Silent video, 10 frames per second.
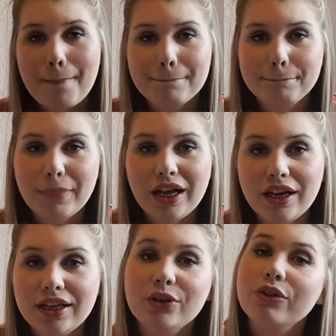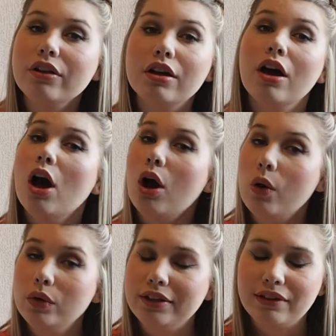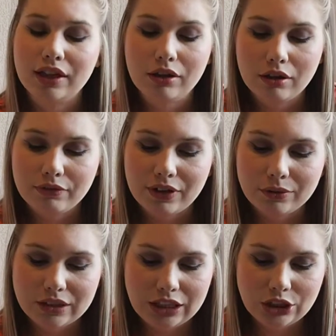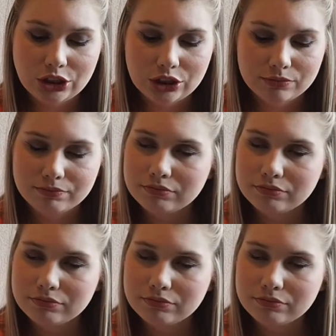My other Holy Grail foundation,